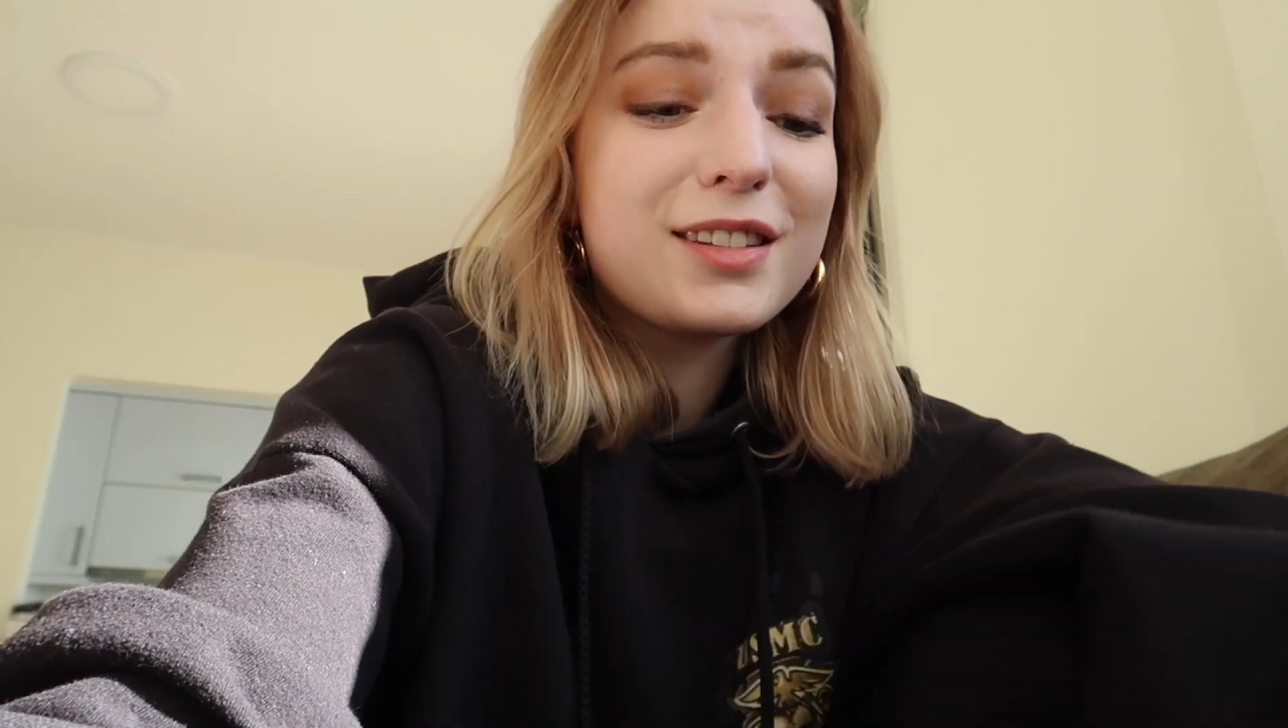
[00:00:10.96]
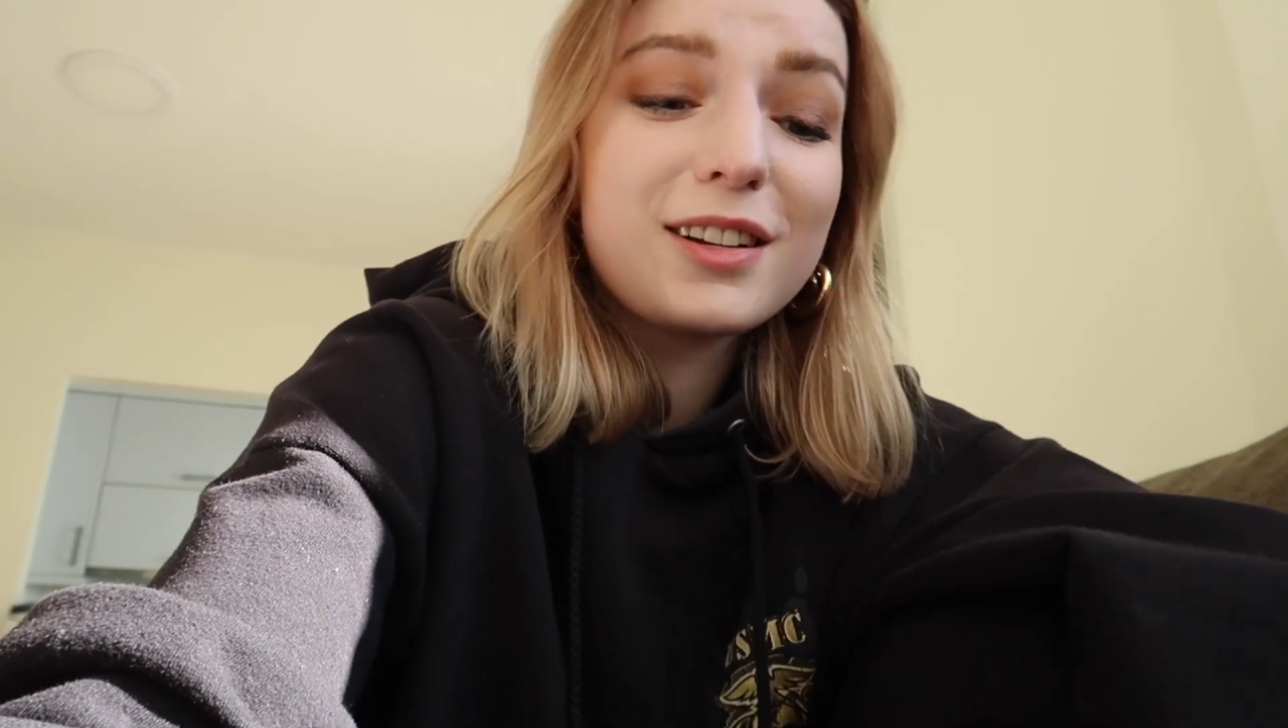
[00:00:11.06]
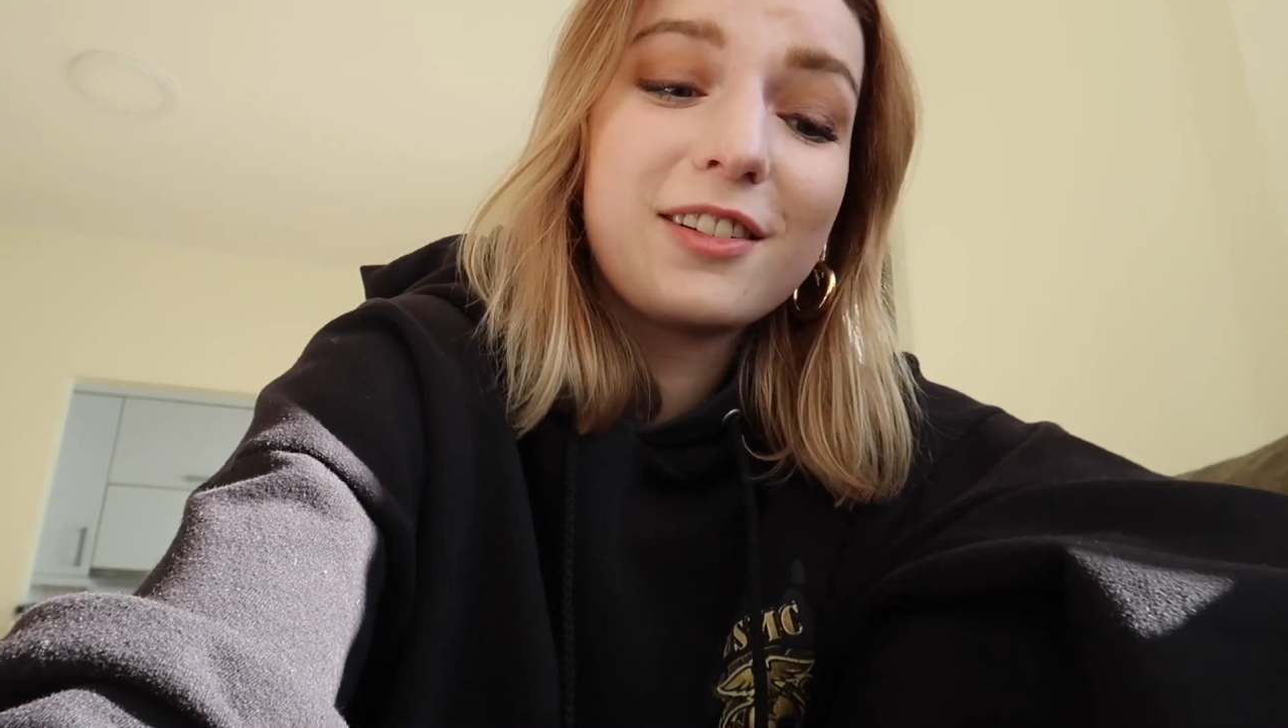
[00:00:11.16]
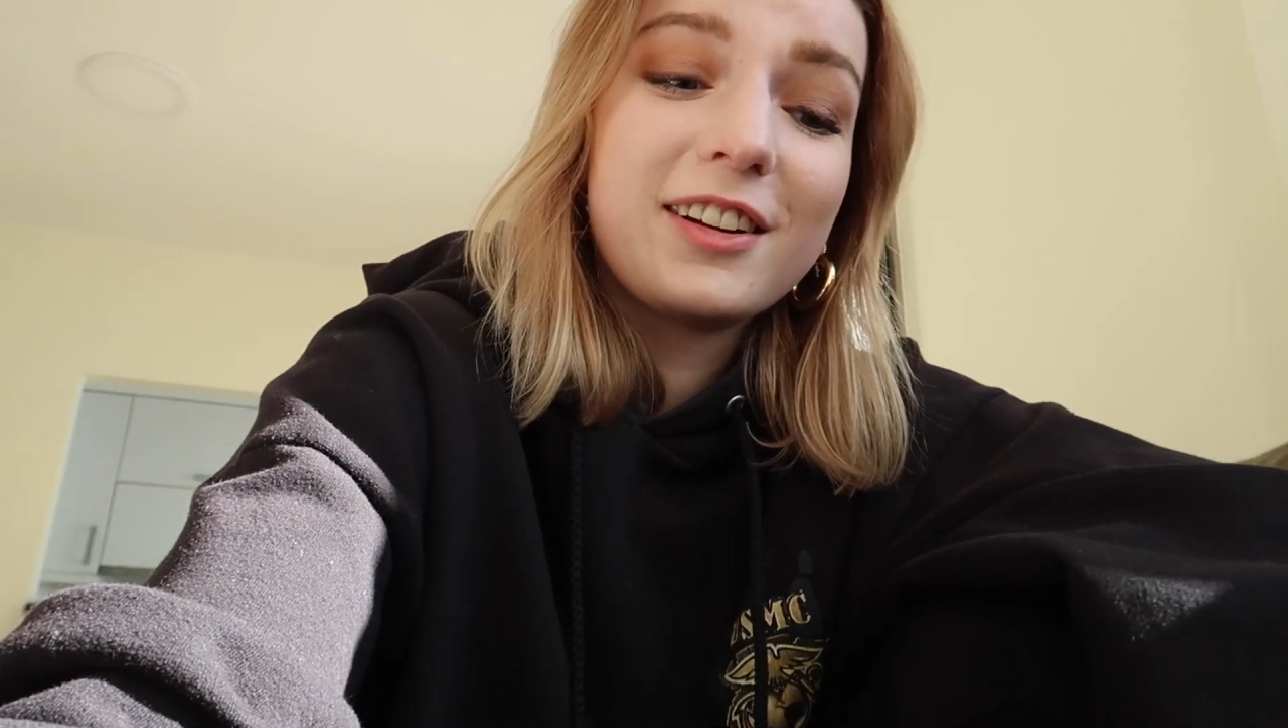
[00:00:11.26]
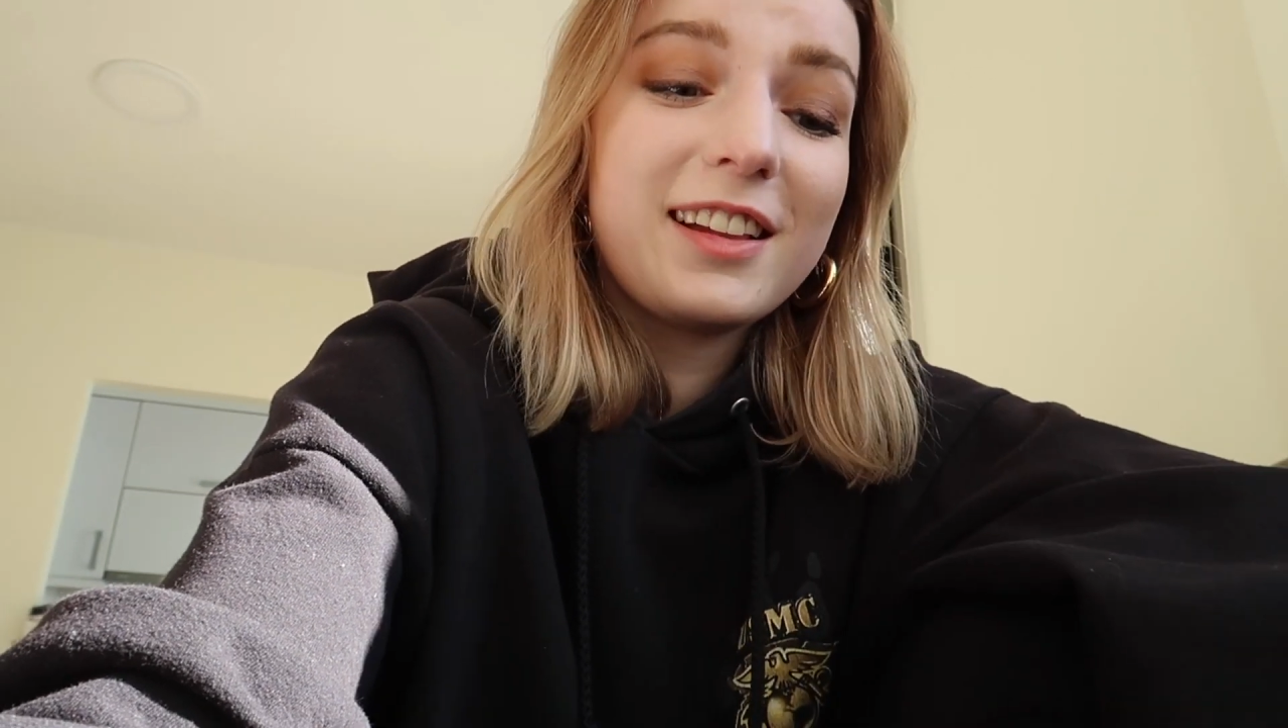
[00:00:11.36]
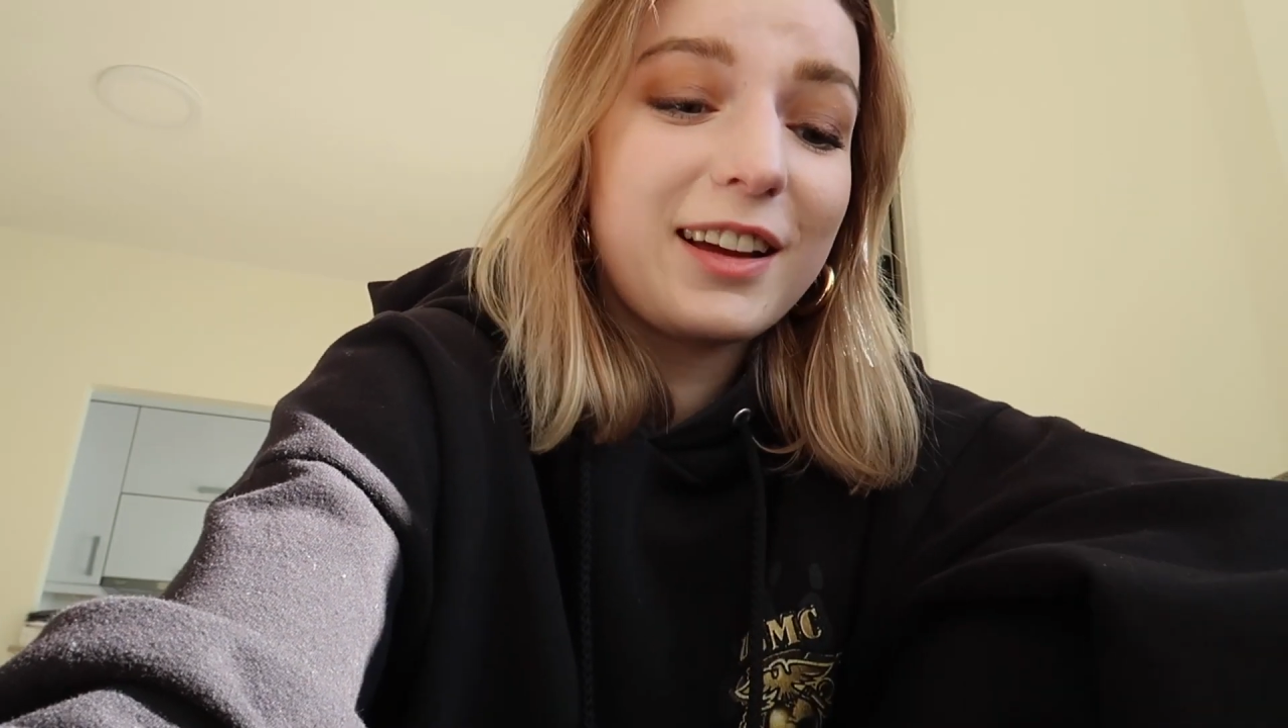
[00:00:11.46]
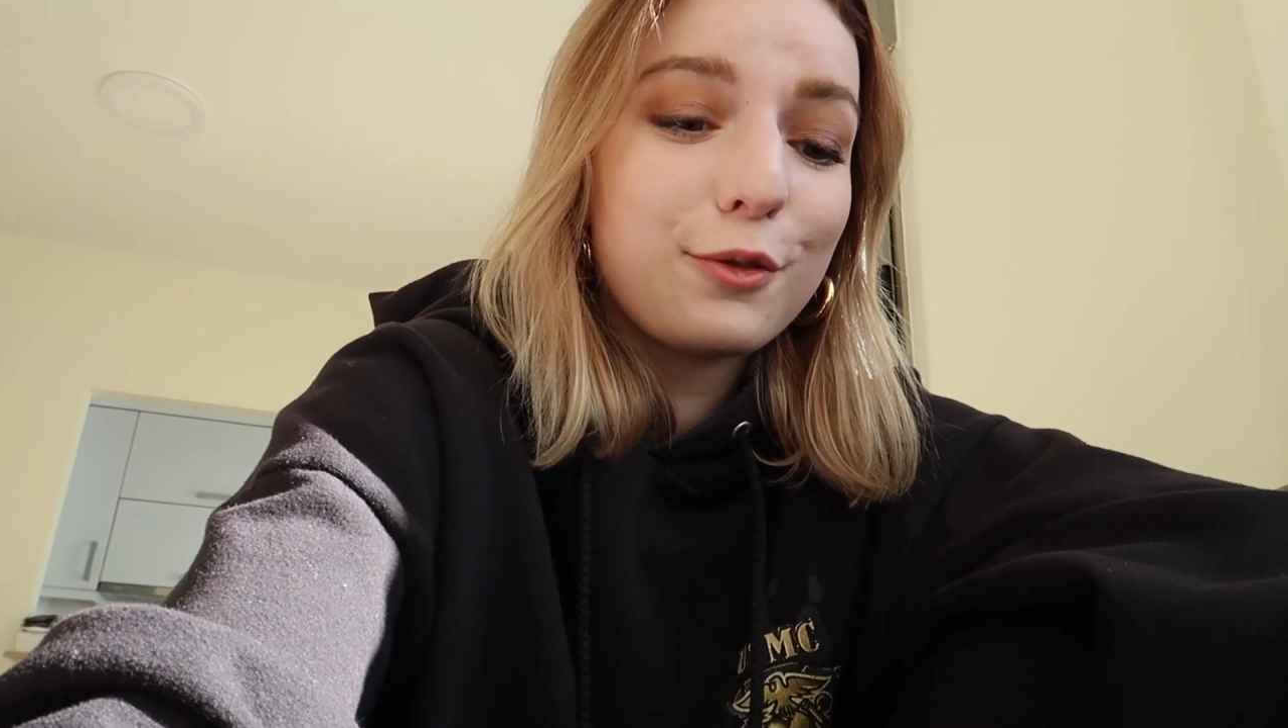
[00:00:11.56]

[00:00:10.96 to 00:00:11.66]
it's already like